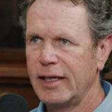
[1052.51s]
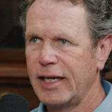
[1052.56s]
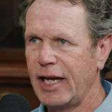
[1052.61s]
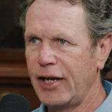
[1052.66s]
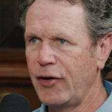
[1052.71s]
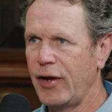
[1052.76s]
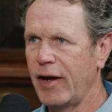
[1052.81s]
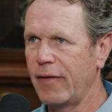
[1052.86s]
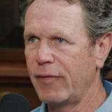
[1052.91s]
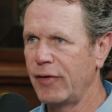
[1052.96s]

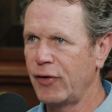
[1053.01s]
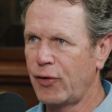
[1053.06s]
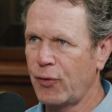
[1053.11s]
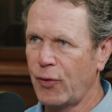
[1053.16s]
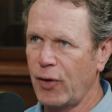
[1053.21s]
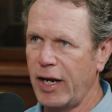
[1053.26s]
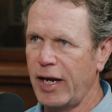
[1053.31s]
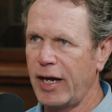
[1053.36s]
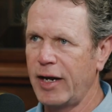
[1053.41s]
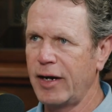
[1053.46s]
And you have the
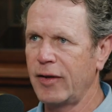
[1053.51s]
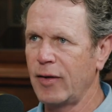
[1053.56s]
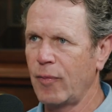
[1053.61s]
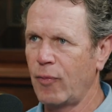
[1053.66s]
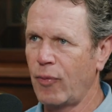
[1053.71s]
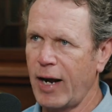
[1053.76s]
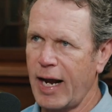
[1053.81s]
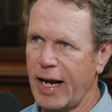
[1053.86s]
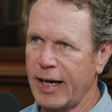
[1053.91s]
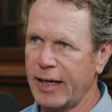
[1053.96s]
tread and the
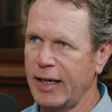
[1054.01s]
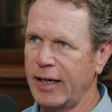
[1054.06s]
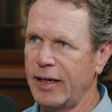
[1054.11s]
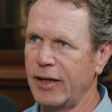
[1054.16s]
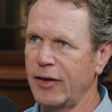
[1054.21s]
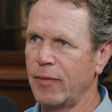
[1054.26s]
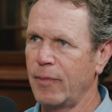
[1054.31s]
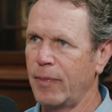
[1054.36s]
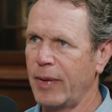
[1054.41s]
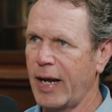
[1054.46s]
bracket
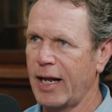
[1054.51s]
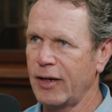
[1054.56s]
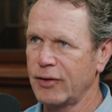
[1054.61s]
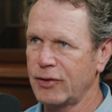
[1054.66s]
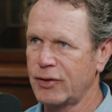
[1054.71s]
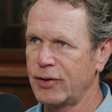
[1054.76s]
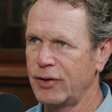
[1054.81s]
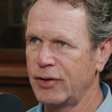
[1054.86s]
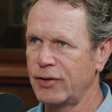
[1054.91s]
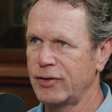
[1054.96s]
and the
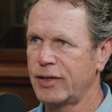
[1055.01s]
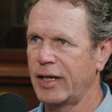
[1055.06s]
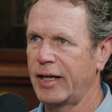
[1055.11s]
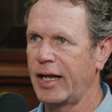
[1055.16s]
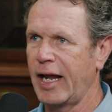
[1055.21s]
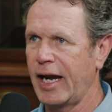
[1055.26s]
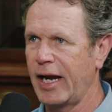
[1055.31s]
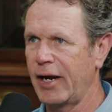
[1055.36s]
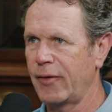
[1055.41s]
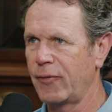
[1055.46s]
balusters and
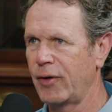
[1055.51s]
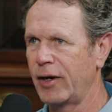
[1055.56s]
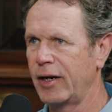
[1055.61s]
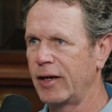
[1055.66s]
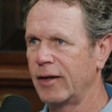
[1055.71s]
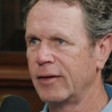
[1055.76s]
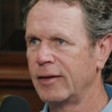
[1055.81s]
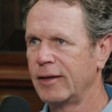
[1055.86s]
the handrail.